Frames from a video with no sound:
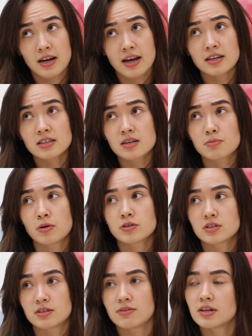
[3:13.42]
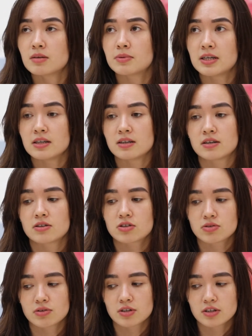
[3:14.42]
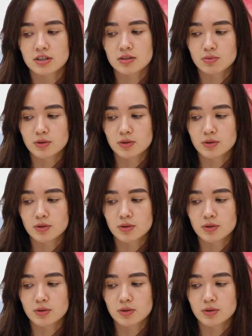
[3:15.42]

I ended up also developing eating disorders,